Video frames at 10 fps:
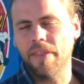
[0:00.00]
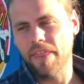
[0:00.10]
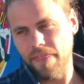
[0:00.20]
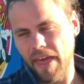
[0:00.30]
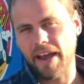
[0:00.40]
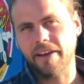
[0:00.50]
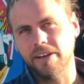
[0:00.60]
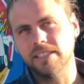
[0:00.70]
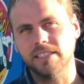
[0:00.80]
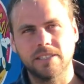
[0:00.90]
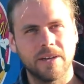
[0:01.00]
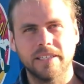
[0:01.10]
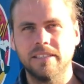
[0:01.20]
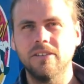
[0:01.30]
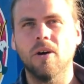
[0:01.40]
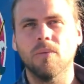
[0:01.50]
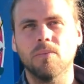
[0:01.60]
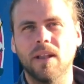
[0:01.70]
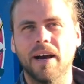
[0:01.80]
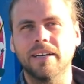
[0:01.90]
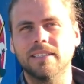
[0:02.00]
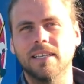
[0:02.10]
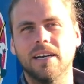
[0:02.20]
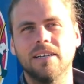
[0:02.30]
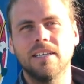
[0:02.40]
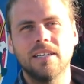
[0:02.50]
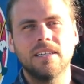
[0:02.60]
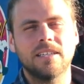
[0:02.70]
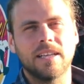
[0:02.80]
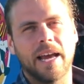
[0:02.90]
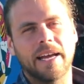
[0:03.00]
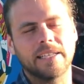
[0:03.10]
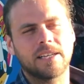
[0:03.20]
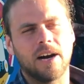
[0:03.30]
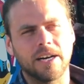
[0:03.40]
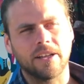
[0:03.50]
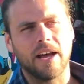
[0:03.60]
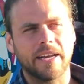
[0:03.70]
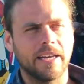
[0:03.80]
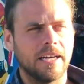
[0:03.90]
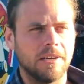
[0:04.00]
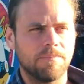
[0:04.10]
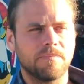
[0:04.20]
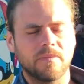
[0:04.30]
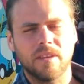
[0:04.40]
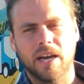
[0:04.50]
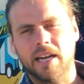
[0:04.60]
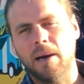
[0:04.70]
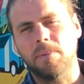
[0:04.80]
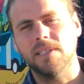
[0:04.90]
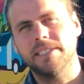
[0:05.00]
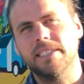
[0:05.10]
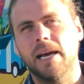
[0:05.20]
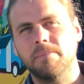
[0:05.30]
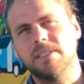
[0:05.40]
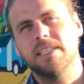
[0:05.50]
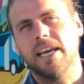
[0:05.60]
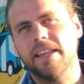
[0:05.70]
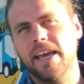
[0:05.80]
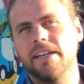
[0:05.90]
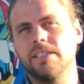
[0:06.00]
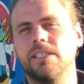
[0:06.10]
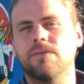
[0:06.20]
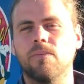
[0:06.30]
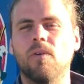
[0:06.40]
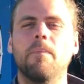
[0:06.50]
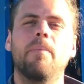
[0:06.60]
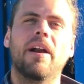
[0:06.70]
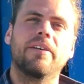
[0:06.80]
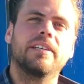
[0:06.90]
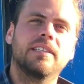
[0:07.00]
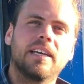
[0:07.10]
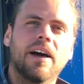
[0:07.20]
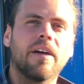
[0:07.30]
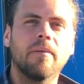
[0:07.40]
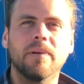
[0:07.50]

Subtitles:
And then that goes into a normal plug. So yeah, kind of like a couple of steps to get the energy from one battery to the other.